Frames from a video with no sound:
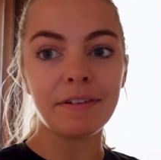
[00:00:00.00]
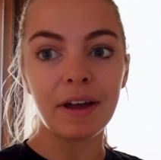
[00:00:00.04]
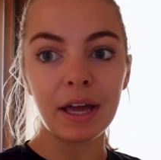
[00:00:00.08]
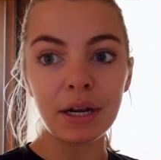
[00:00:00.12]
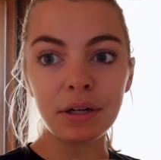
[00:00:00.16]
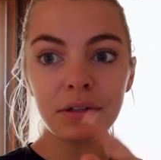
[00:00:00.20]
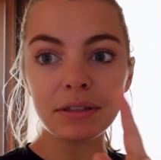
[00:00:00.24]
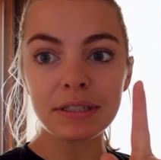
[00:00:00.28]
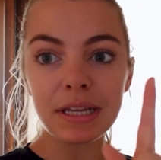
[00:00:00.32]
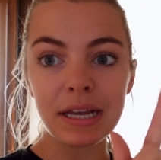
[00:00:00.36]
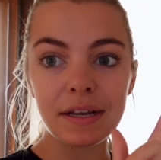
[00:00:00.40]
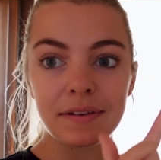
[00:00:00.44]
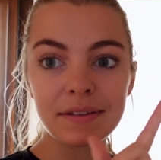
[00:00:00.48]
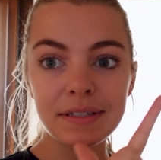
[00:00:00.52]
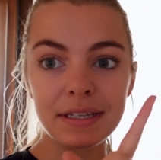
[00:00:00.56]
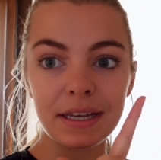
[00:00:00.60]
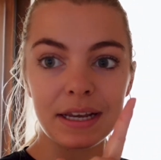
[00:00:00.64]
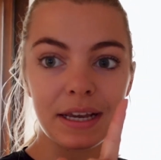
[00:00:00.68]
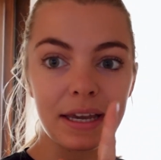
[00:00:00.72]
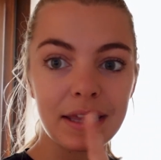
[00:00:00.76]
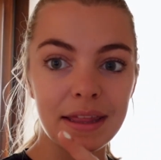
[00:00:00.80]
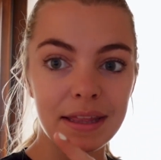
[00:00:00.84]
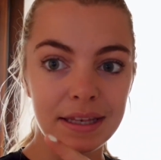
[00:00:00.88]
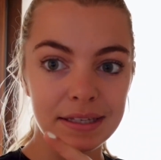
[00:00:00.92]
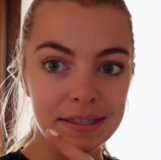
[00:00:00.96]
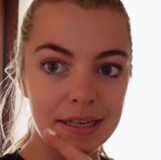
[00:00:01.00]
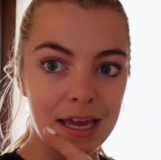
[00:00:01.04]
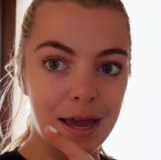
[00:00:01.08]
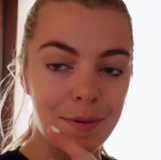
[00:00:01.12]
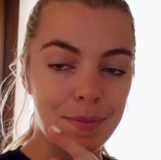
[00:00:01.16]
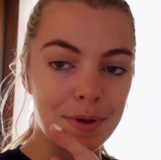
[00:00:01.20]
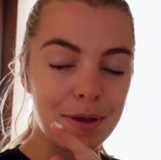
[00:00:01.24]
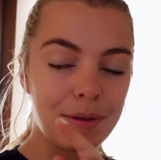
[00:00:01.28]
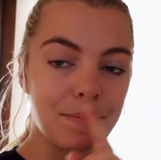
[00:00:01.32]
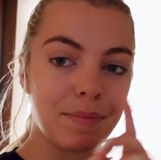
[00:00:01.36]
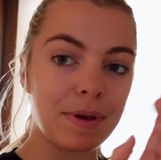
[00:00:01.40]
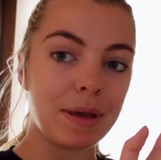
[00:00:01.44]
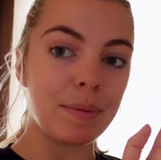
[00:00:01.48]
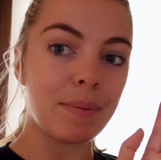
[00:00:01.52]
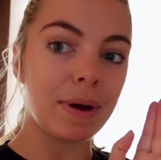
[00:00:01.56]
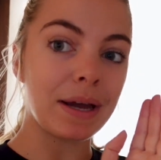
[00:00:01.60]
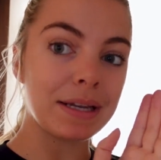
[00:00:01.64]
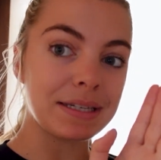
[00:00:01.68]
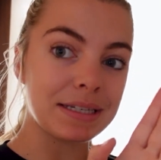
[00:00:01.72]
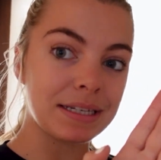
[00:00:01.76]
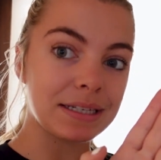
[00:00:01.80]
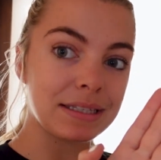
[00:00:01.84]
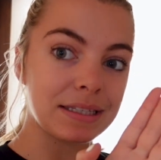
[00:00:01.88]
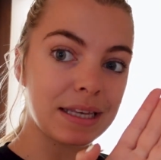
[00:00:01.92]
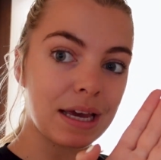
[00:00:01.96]
final day of staying in this Airbnb, but
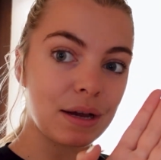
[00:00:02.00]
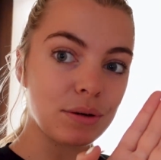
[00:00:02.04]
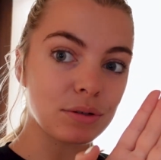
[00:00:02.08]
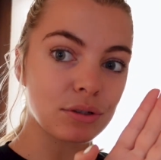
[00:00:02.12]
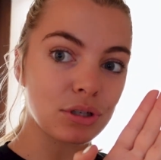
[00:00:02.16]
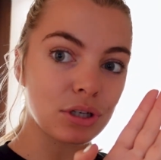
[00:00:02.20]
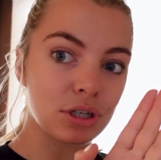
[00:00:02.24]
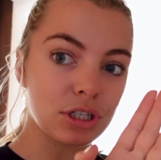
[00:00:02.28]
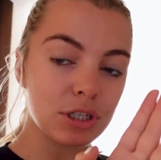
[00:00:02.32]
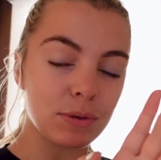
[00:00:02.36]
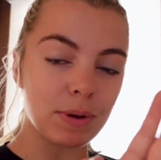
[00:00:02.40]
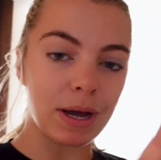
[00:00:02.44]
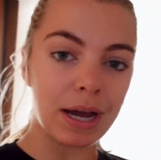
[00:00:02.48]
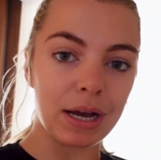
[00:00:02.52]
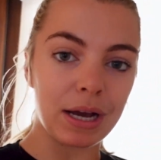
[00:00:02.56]
I did say I was going to do a